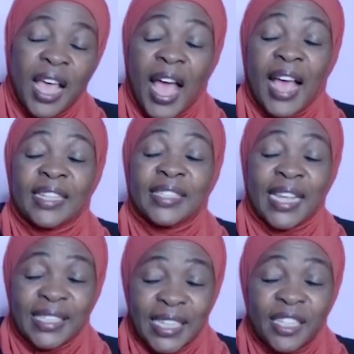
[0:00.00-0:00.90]
I
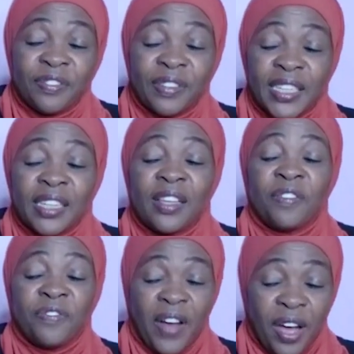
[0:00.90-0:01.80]
successfully
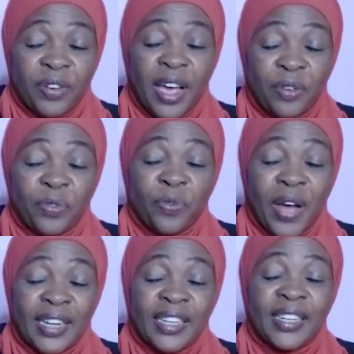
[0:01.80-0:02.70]
found out
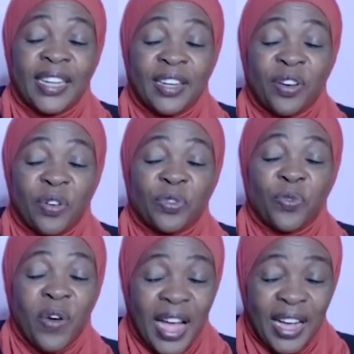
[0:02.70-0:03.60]
what did not
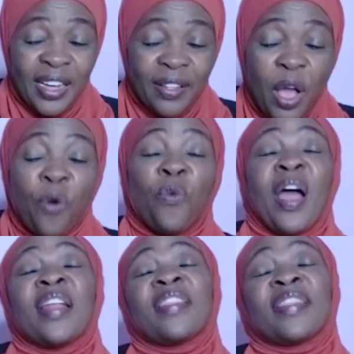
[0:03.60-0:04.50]
work
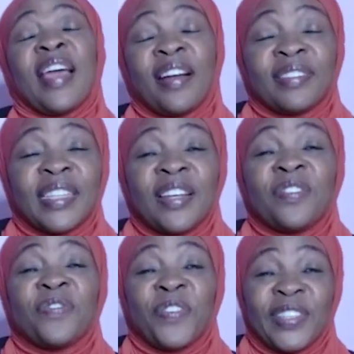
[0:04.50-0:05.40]

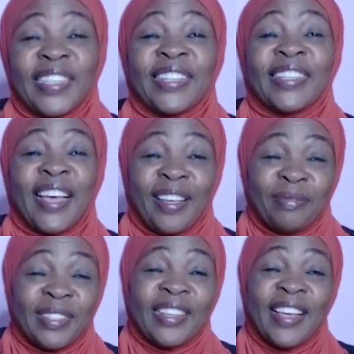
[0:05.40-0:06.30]
1,014
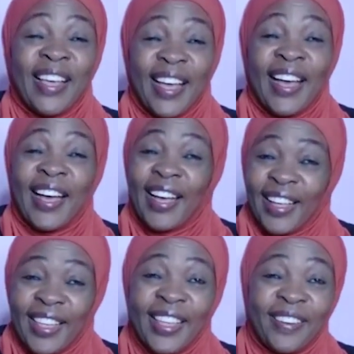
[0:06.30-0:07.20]
times.
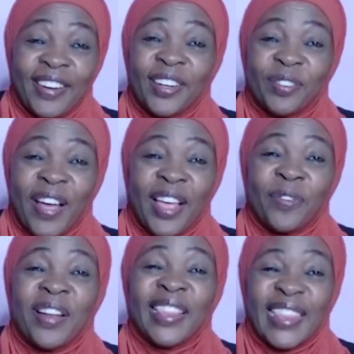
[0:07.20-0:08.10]
He really tried
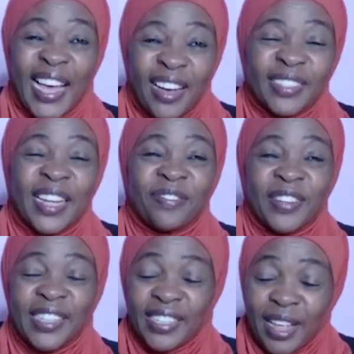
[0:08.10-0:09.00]

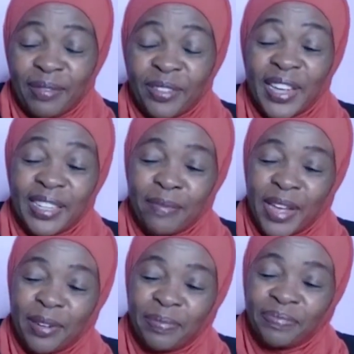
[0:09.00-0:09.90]
1,014 times to get the
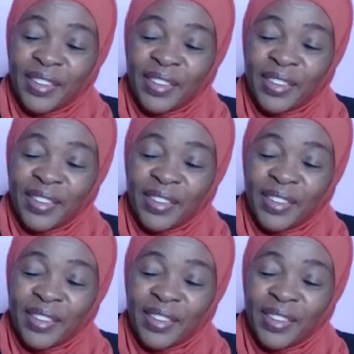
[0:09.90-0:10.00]
bulb.